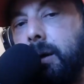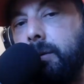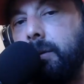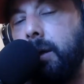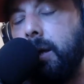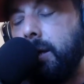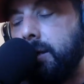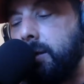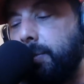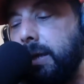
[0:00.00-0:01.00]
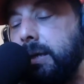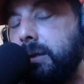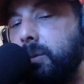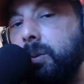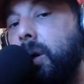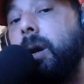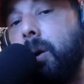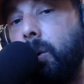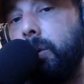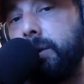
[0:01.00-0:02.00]
out. So please do not
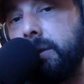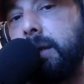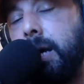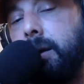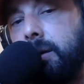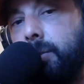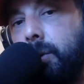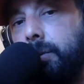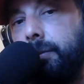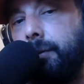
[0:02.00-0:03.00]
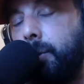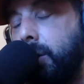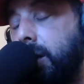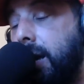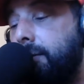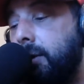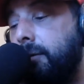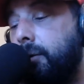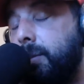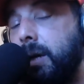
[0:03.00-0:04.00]
hold us accountable for whatever
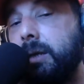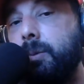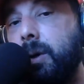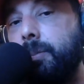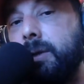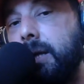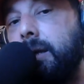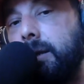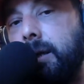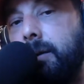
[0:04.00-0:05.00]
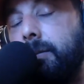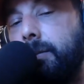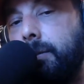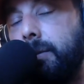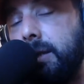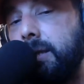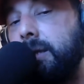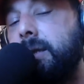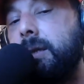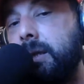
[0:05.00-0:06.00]
information we're presenting. This
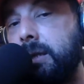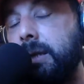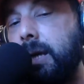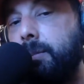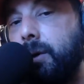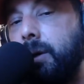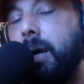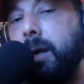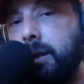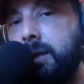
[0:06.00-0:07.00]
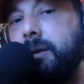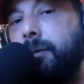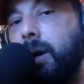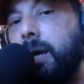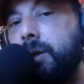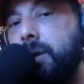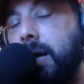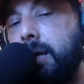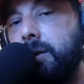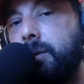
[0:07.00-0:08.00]
is as a disclaimer. This is for
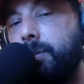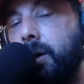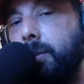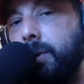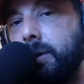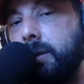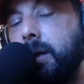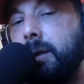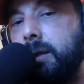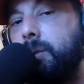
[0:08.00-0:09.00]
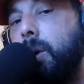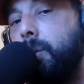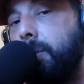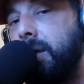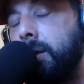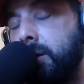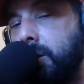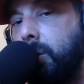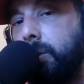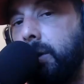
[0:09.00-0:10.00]
educational purpose. This is what we've been
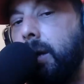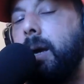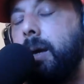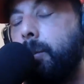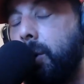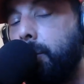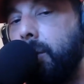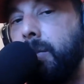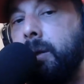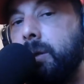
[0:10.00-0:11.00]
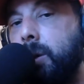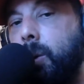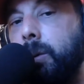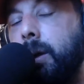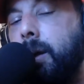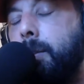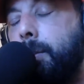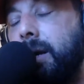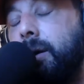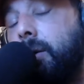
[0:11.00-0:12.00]
told, and what we've been told
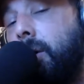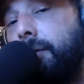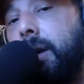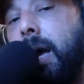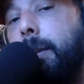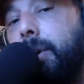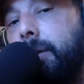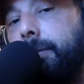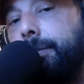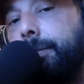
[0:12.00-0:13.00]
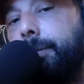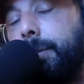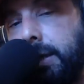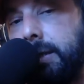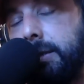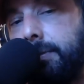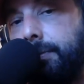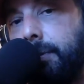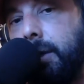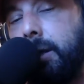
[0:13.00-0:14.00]
might not often happen. Please
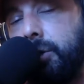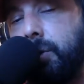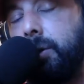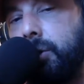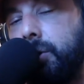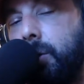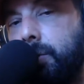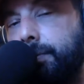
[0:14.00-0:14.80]
enjoy the show.